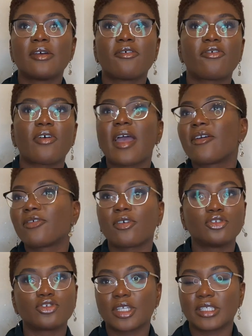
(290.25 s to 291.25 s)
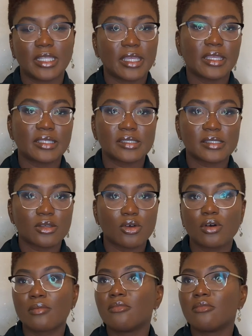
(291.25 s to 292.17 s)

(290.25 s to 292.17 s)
500 days or